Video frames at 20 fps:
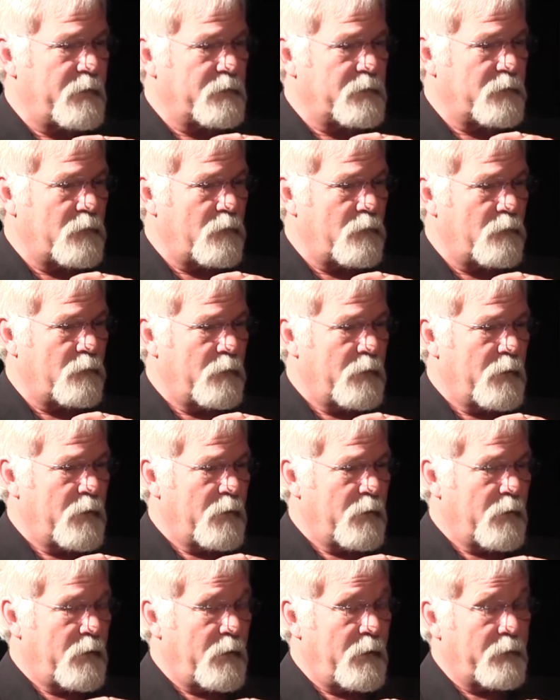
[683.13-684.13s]
And so,
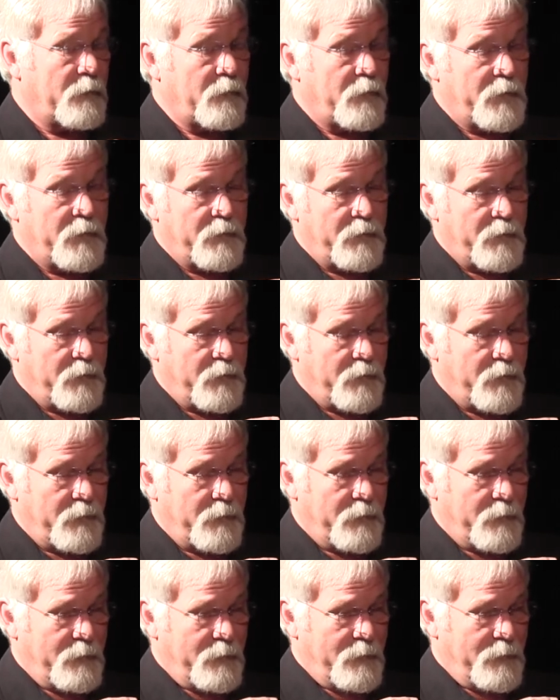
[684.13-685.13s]
and created a,
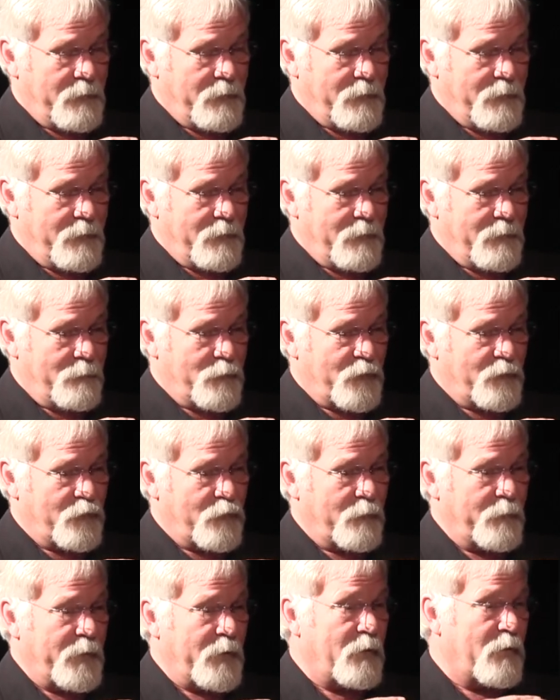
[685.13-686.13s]
a performing